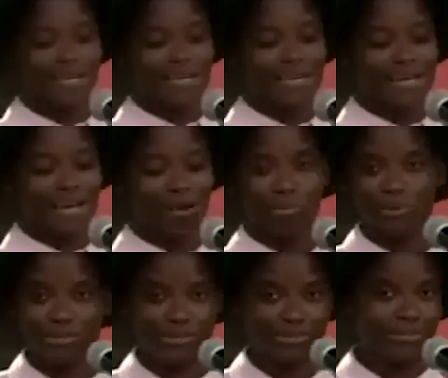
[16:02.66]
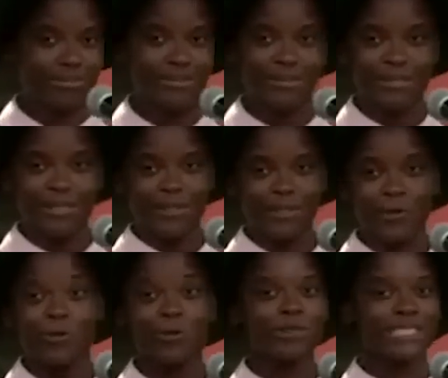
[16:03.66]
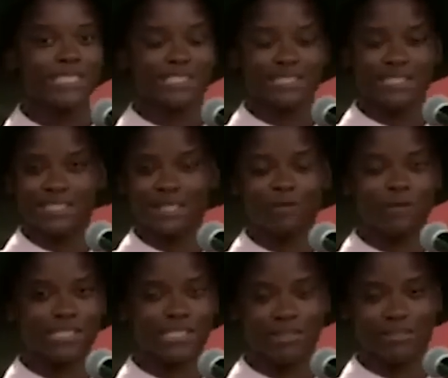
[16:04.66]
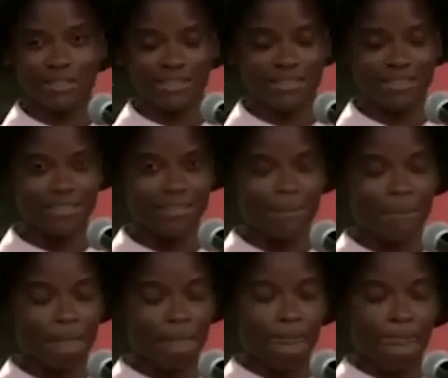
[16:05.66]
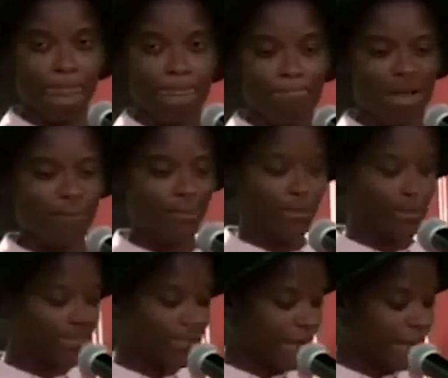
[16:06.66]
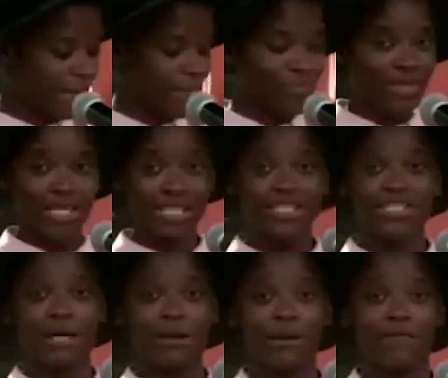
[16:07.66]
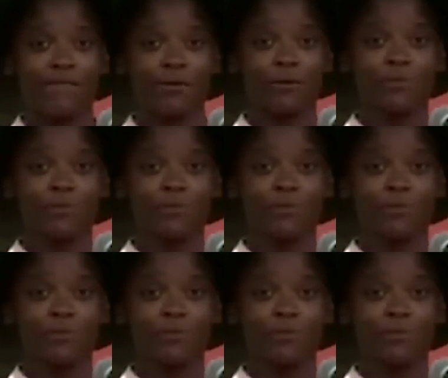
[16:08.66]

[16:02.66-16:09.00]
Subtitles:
I booked Humans, a TV series. I booked, this is not my phone.